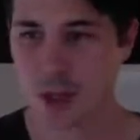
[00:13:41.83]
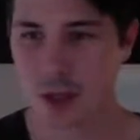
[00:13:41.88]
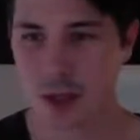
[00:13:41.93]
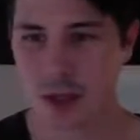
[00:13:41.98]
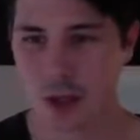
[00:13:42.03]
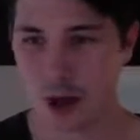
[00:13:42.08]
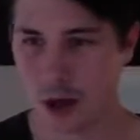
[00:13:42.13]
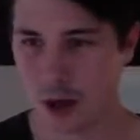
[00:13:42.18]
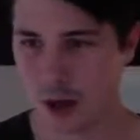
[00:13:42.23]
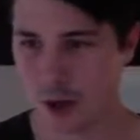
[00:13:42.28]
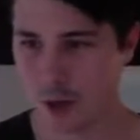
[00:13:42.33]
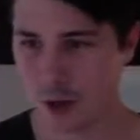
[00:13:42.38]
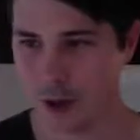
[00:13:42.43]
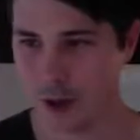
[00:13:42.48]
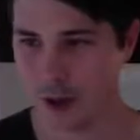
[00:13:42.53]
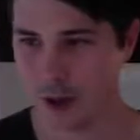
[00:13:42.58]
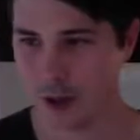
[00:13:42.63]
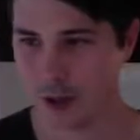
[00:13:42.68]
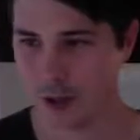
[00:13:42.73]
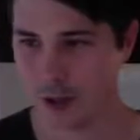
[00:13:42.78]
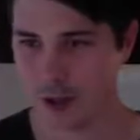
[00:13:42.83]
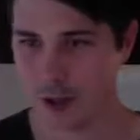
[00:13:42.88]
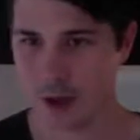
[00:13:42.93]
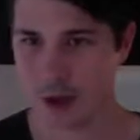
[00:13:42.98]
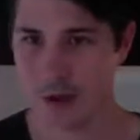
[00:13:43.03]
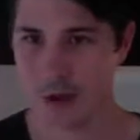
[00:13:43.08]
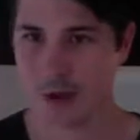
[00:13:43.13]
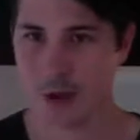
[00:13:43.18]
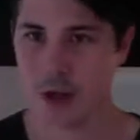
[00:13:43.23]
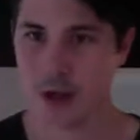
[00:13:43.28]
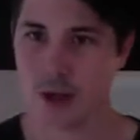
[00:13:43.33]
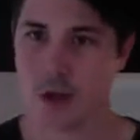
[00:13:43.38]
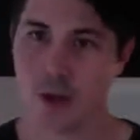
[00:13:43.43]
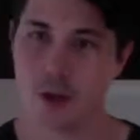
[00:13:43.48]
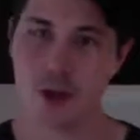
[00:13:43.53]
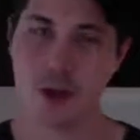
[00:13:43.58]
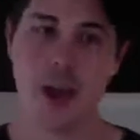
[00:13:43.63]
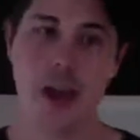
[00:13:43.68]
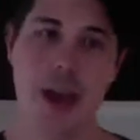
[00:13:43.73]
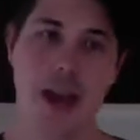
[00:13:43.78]
I'm obviously not very
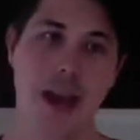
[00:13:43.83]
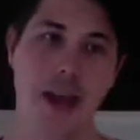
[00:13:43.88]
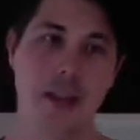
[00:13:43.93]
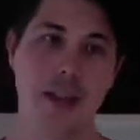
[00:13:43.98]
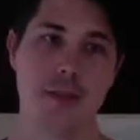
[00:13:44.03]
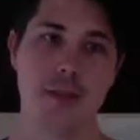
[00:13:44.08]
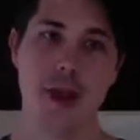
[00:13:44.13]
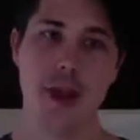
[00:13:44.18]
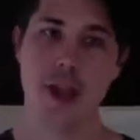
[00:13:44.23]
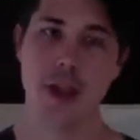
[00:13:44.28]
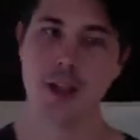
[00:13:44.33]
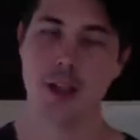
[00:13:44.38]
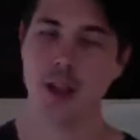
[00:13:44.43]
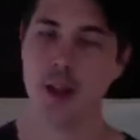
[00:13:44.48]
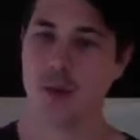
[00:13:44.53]
good at Smash.